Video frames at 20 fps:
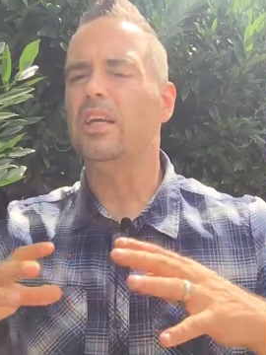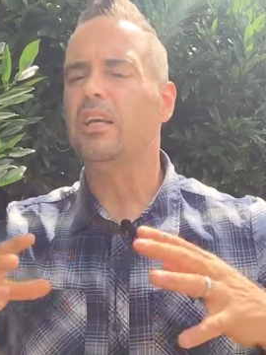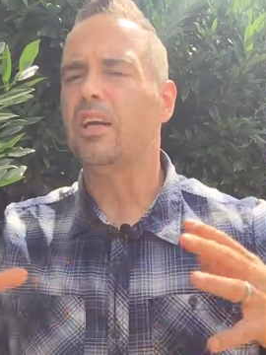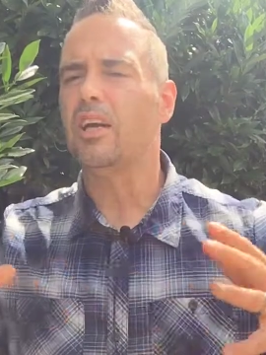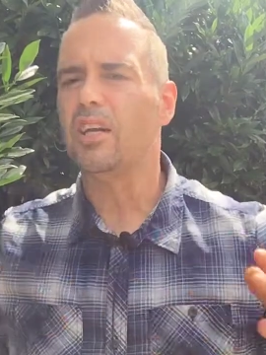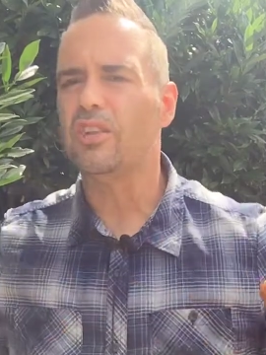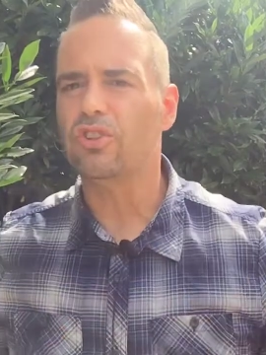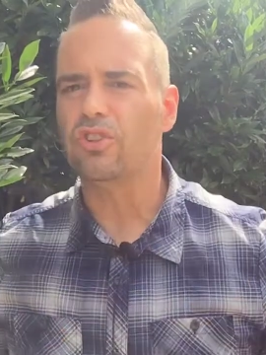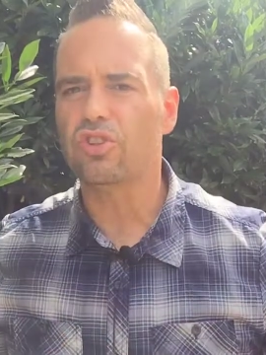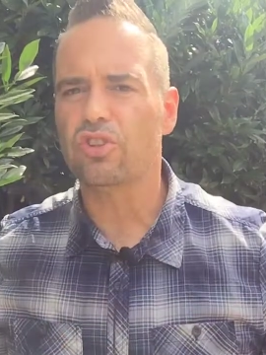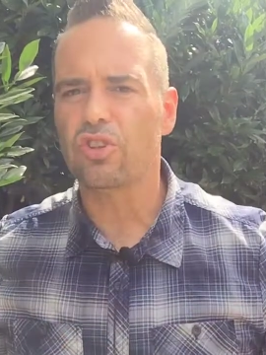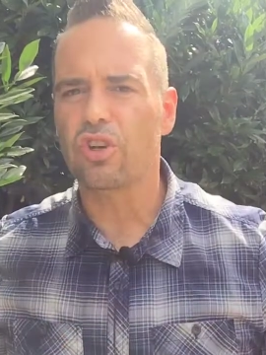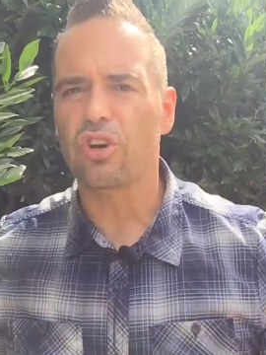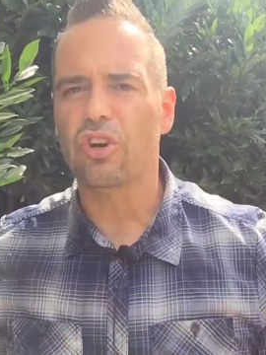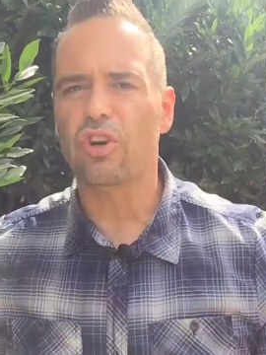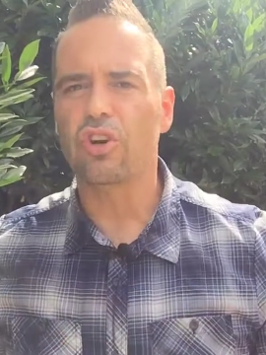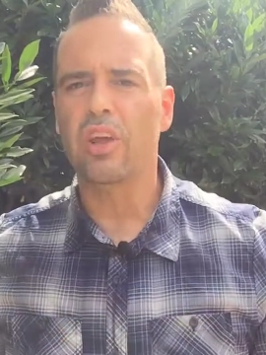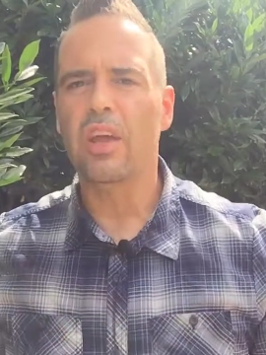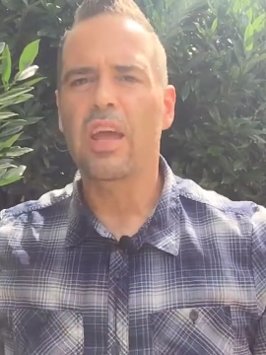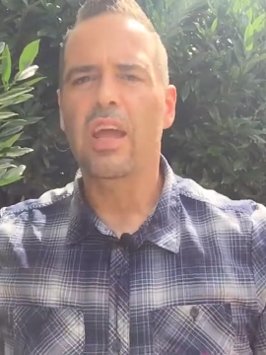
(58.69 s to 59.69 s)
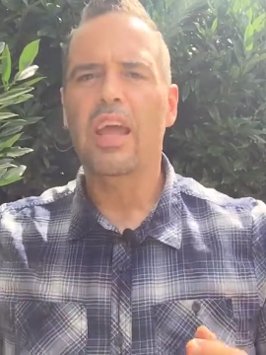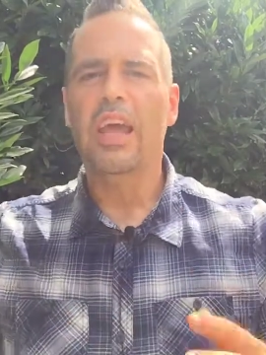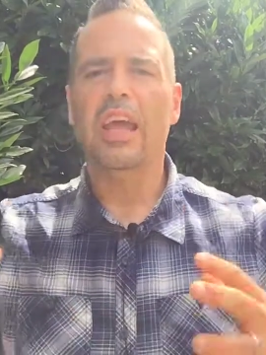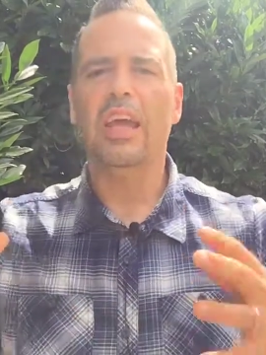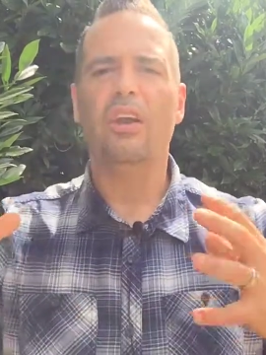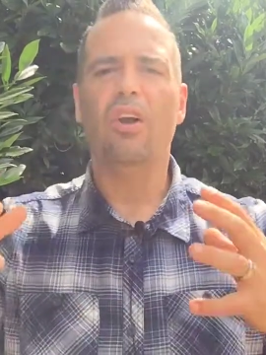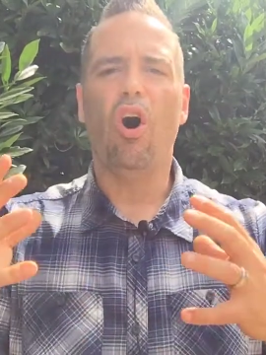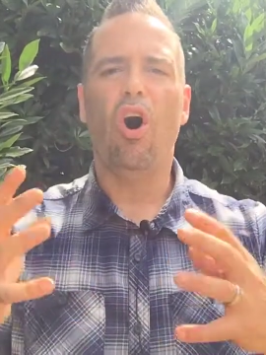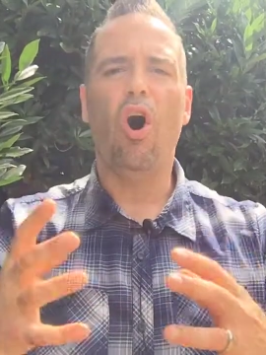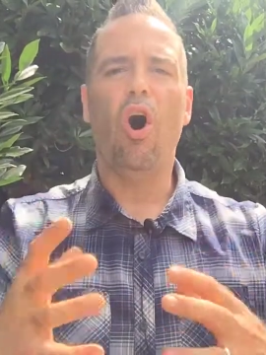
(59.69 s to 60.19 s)
concerned
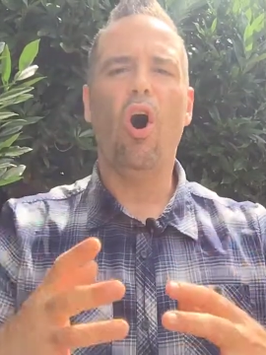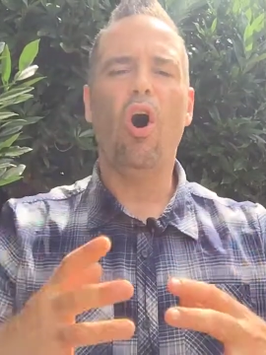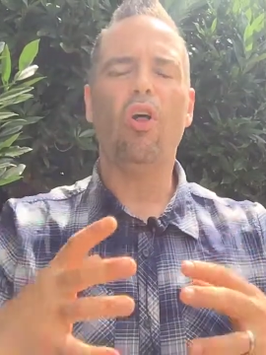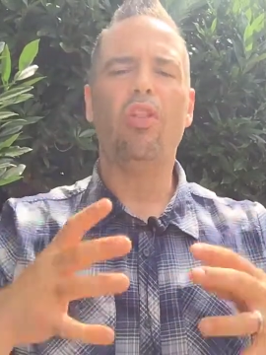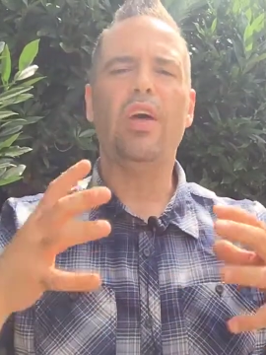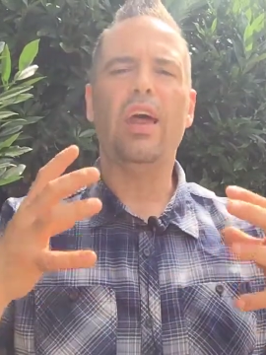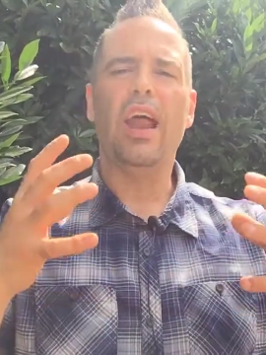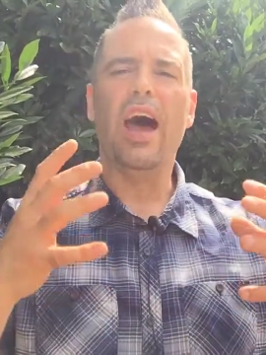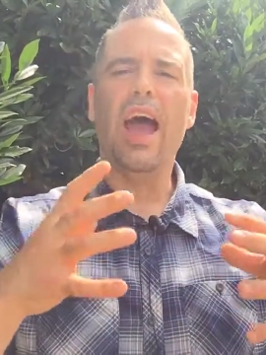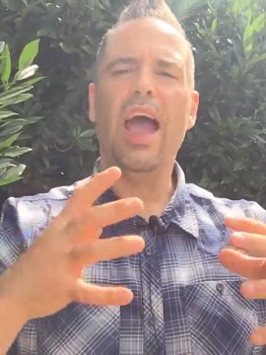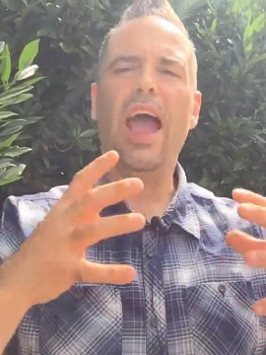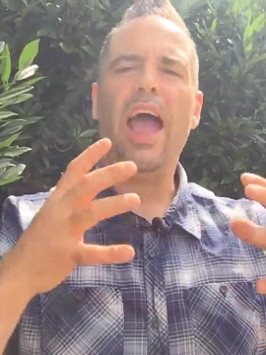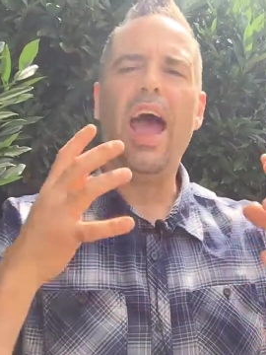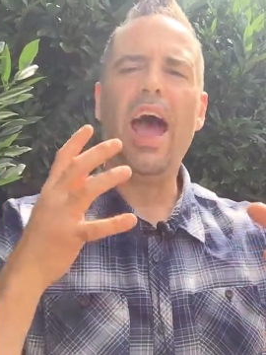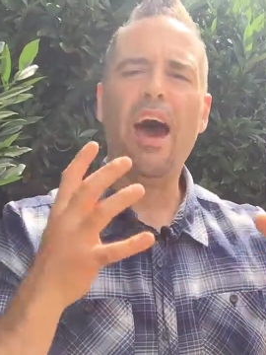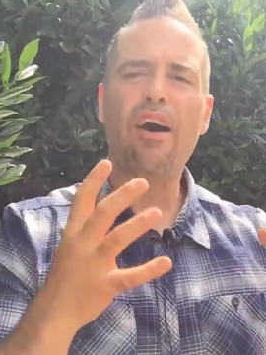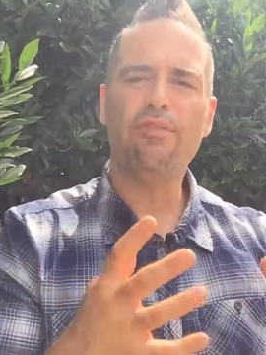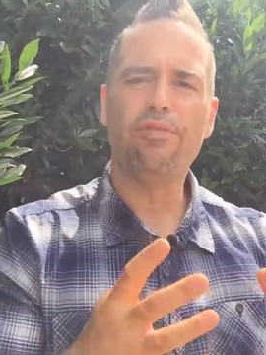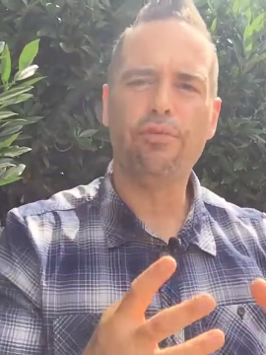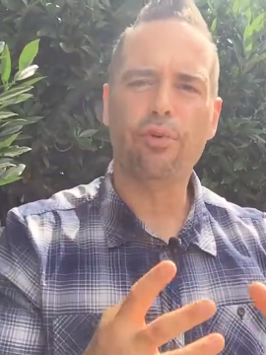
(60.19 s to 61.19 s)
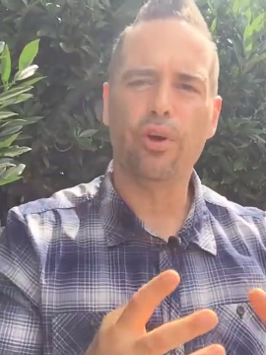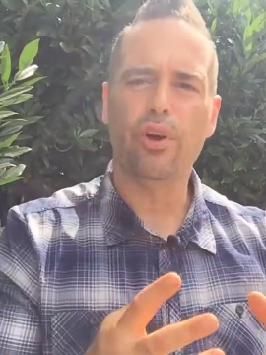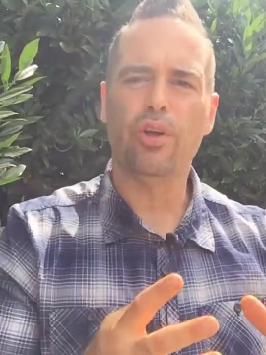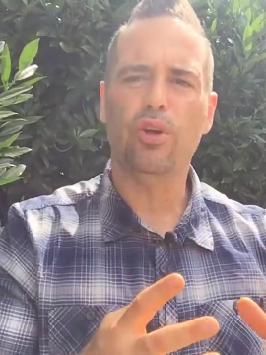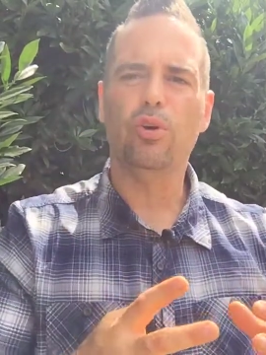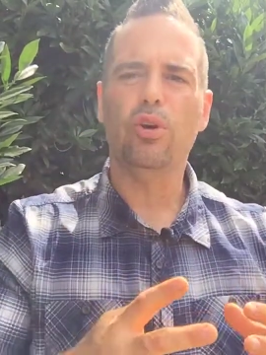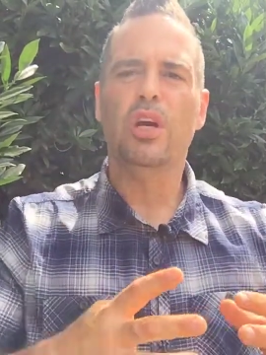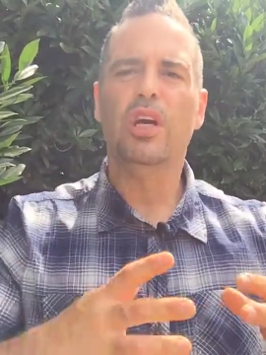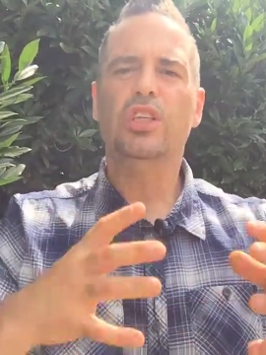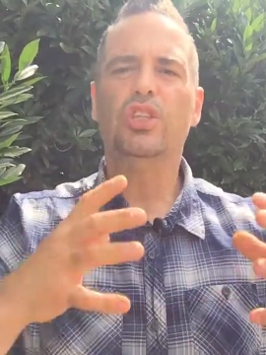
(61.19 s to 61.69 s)
in all all that I have for
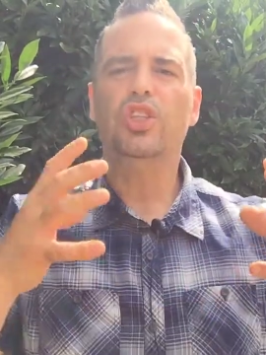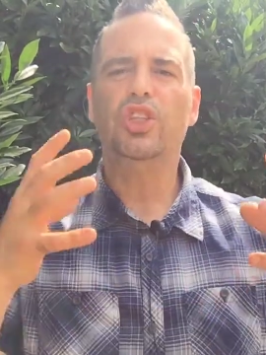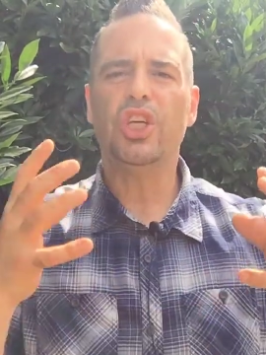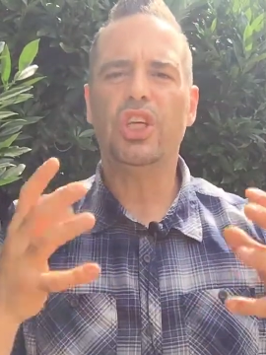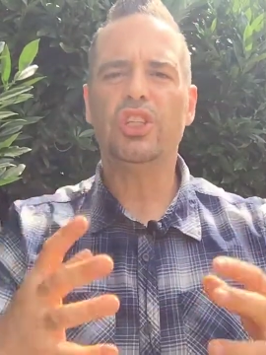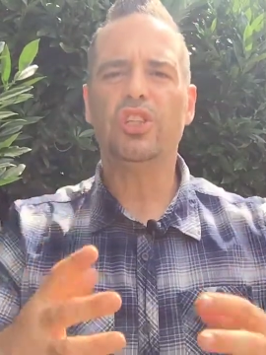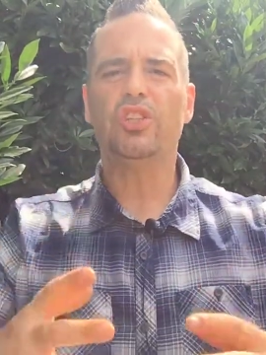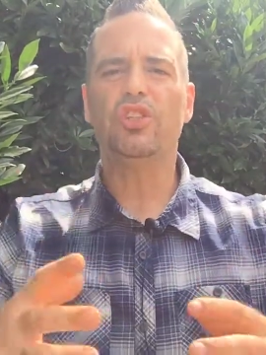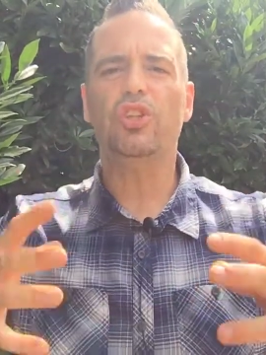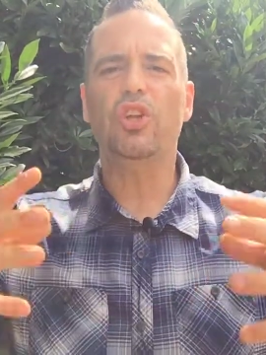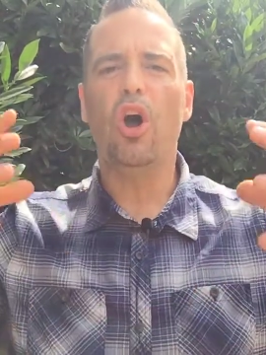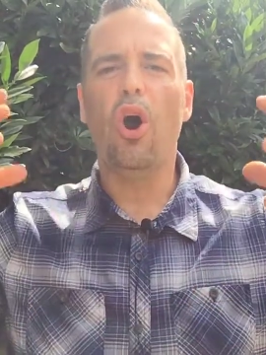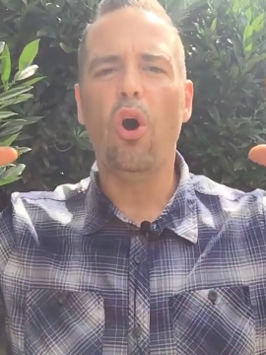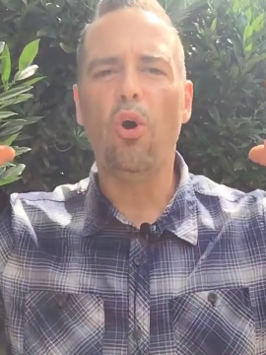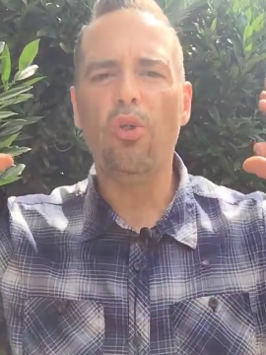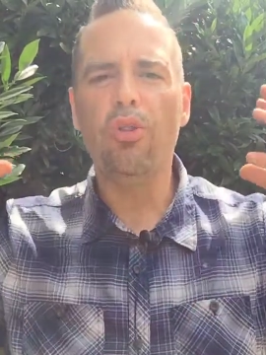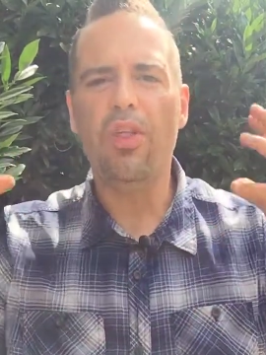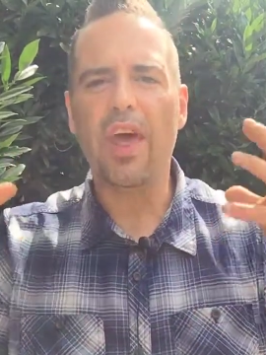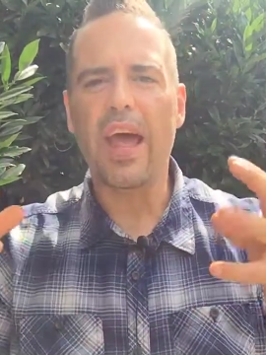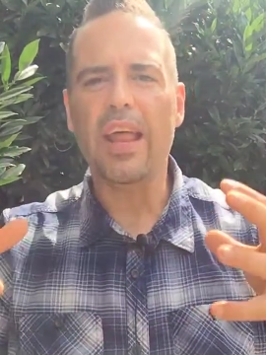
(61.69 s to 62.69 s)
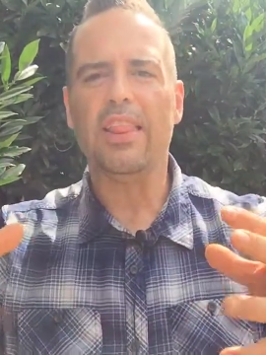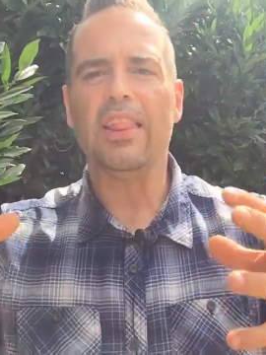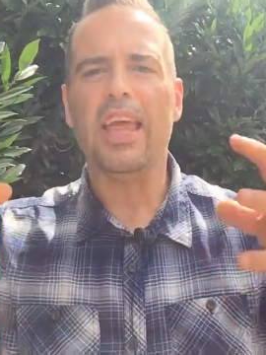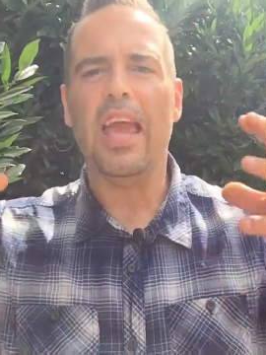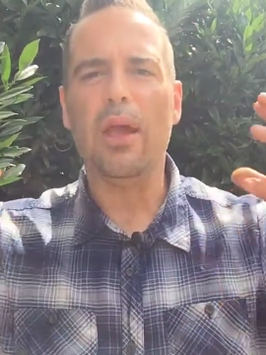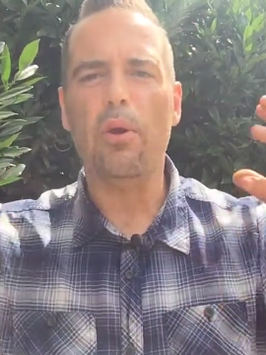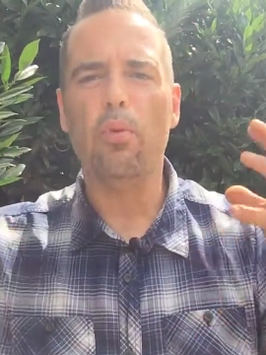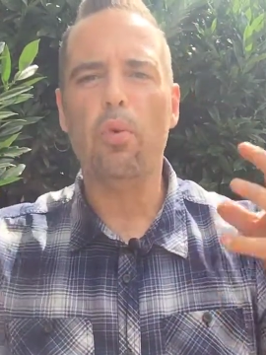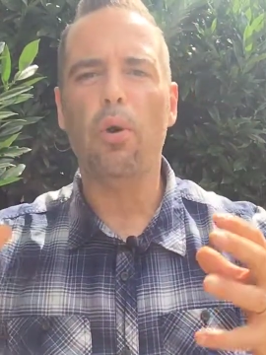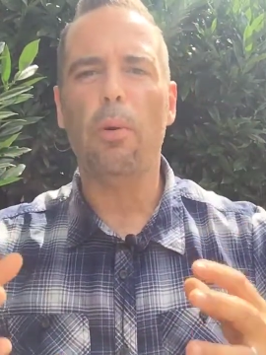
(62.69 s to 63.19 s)
you, just know that
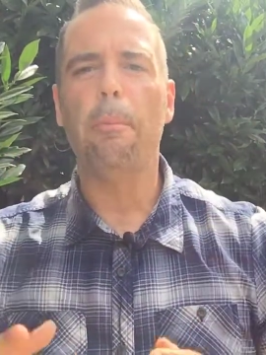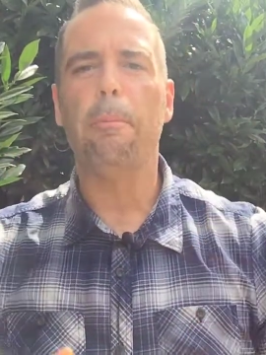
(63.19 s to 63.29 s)
they will